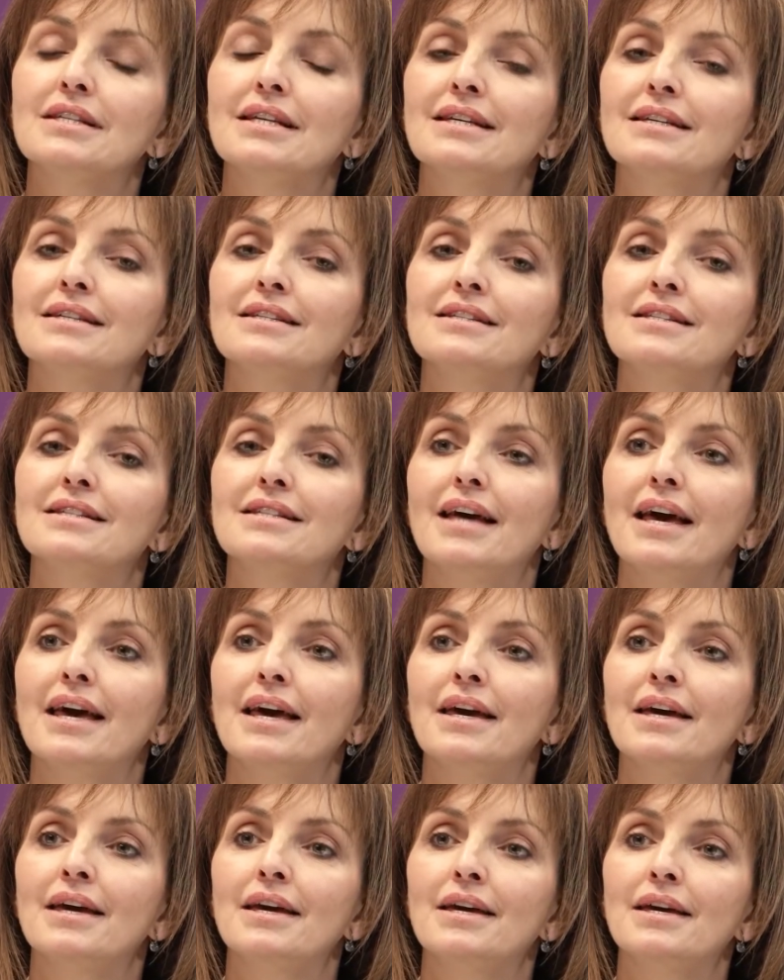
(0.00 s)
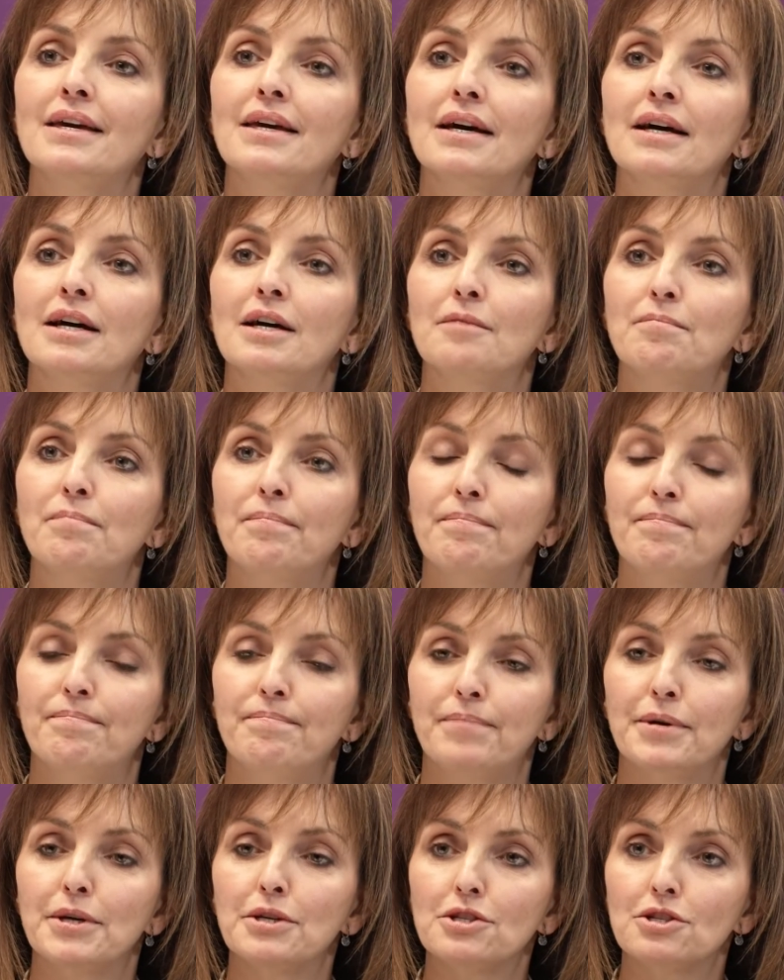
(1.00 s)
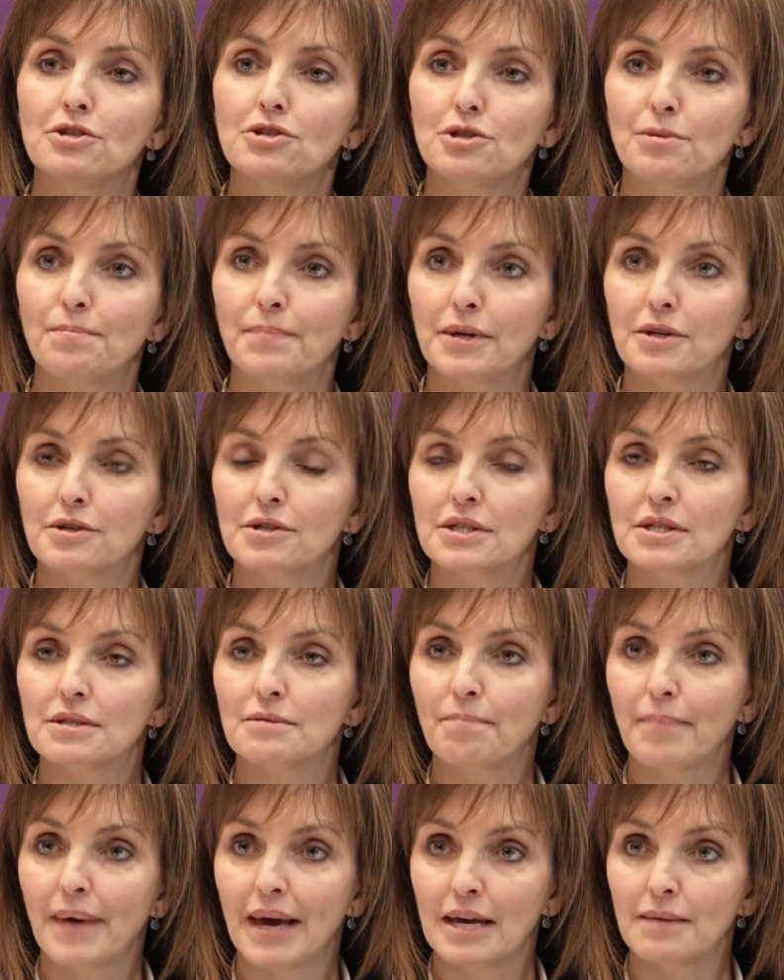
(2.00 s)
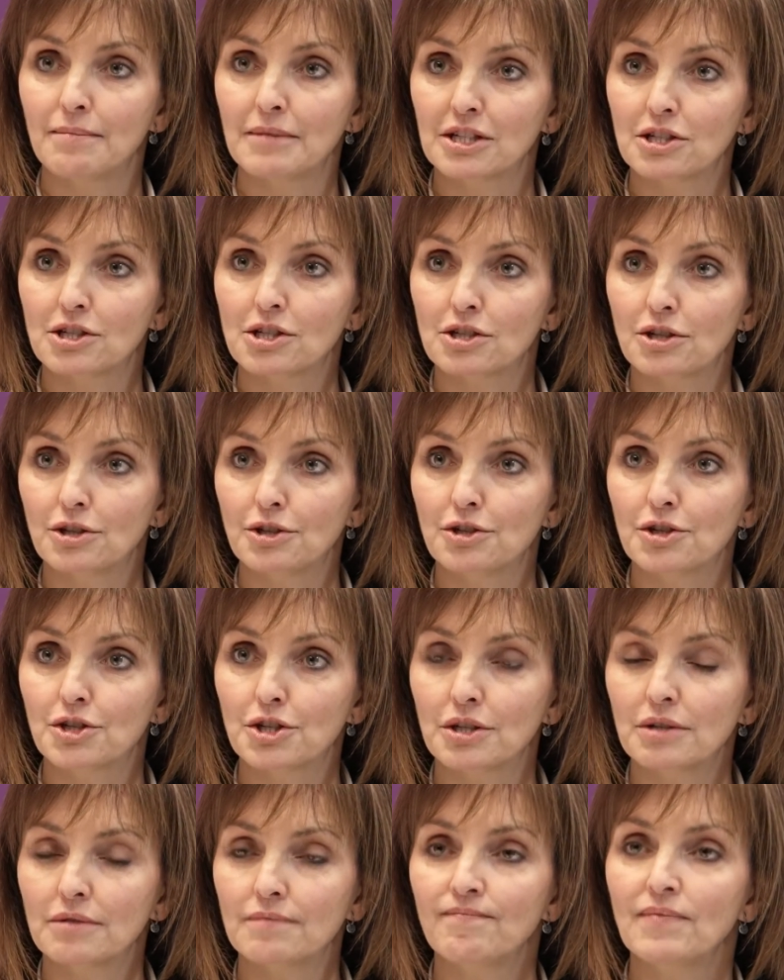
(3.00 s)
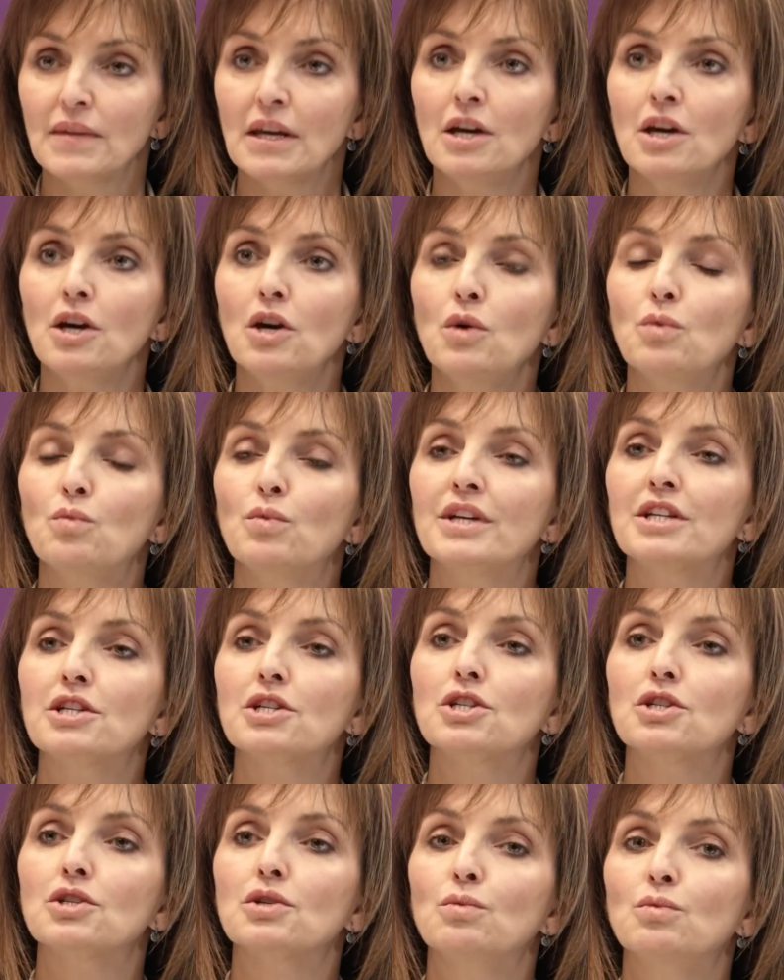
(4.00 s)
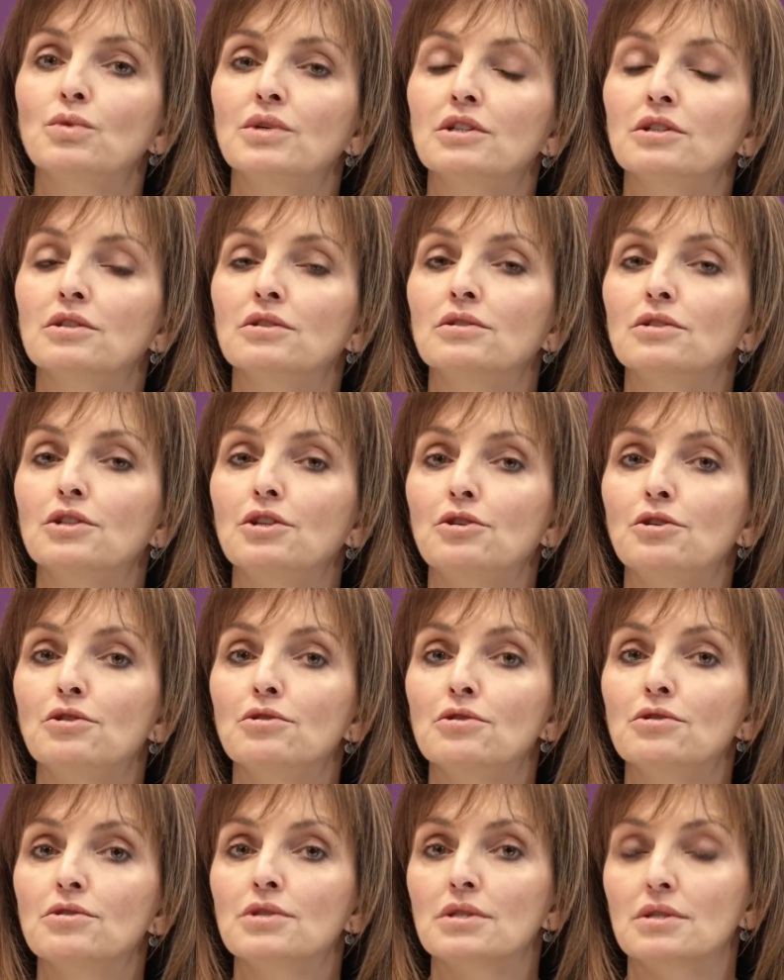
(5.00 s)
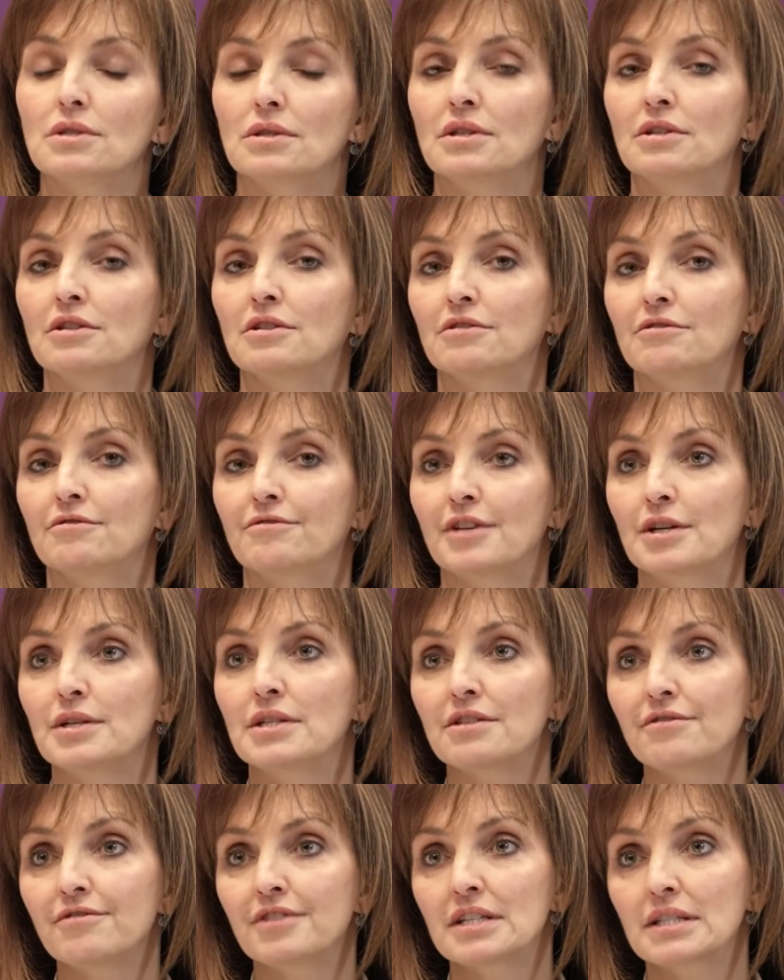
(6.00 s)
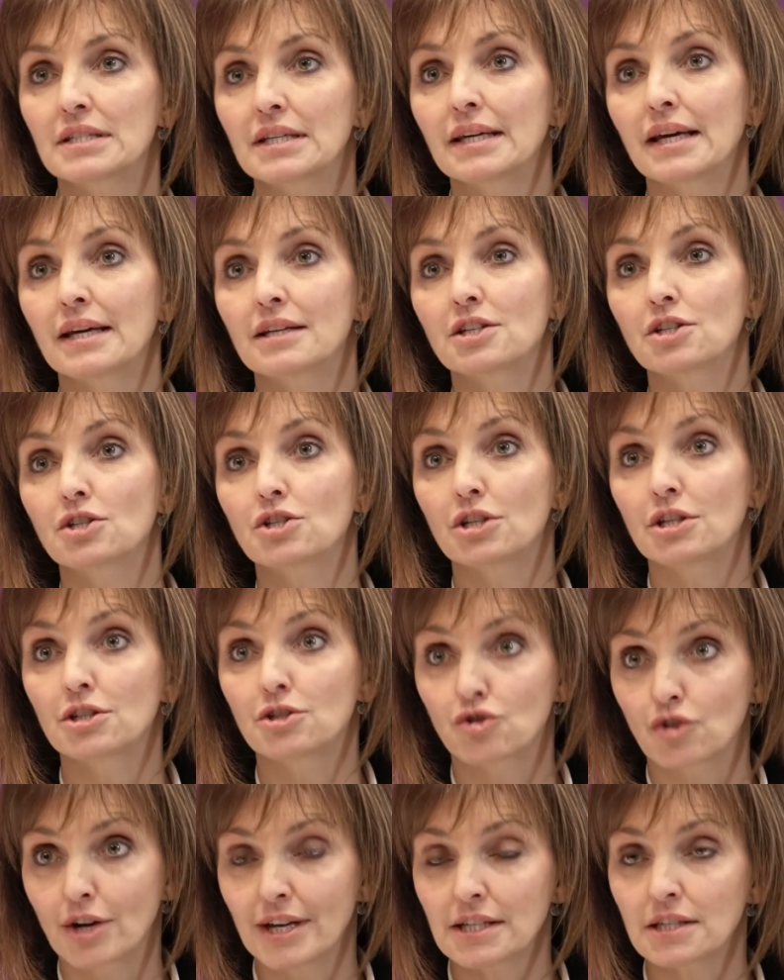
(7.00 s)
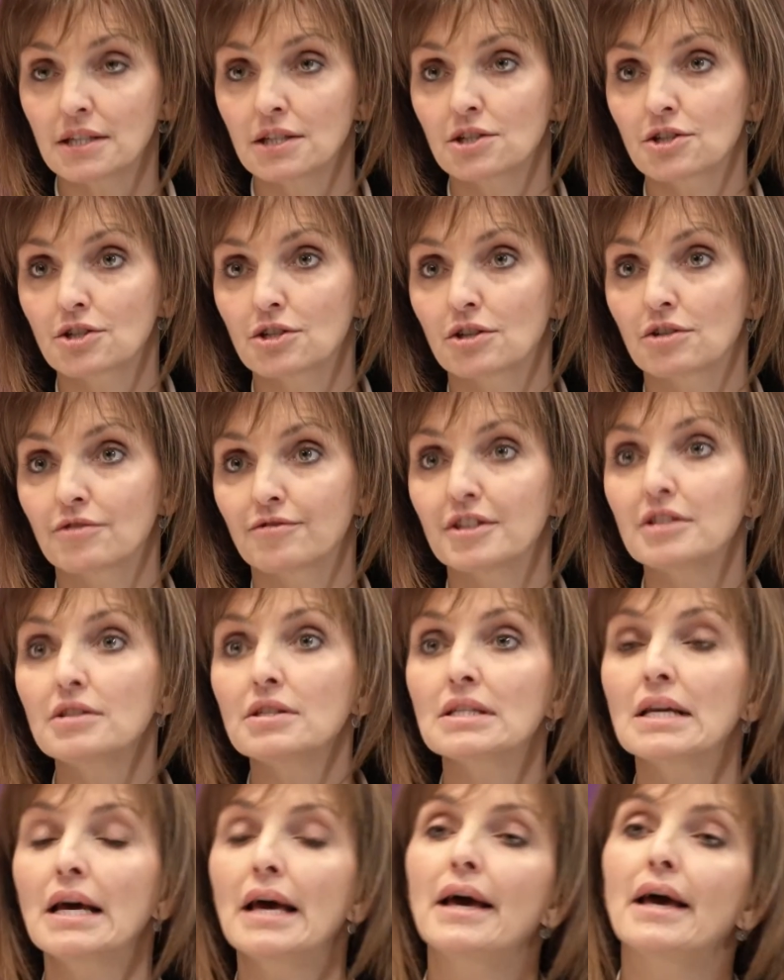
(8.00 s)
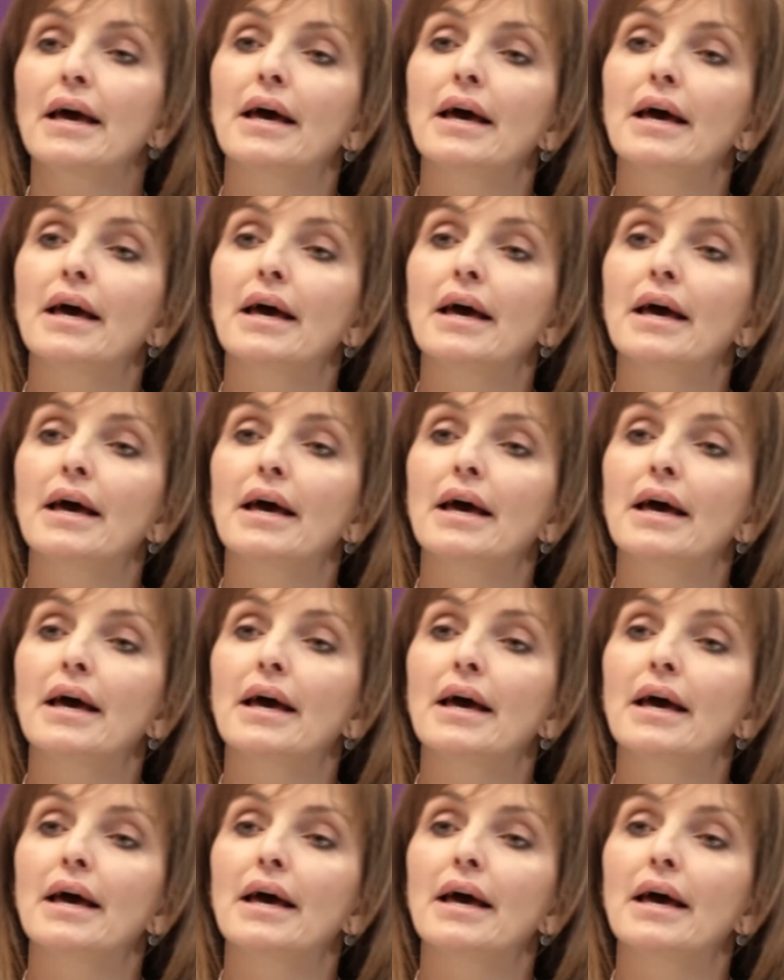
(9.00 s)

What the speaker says: is a person-to-person payment solution which will use the very sophisticated addressing service,